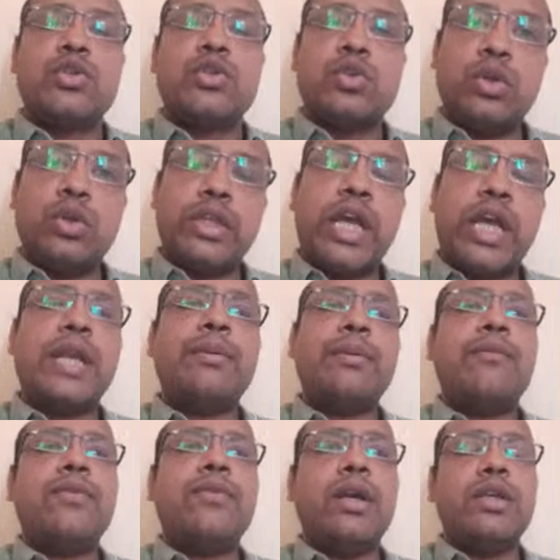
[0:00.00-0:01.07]
So there
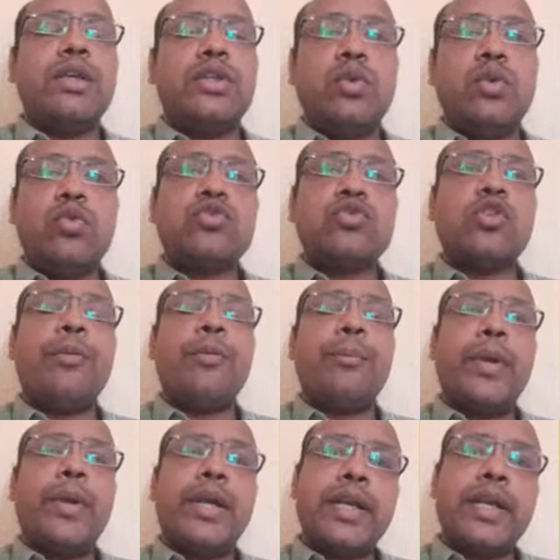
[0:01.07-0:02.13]
may be a use
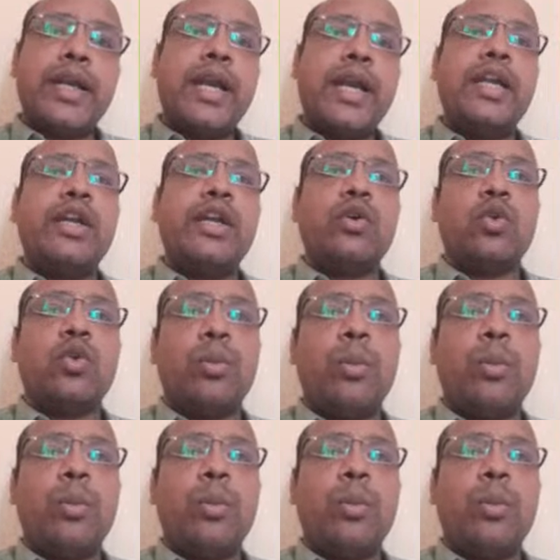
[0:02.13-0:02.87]
of material handling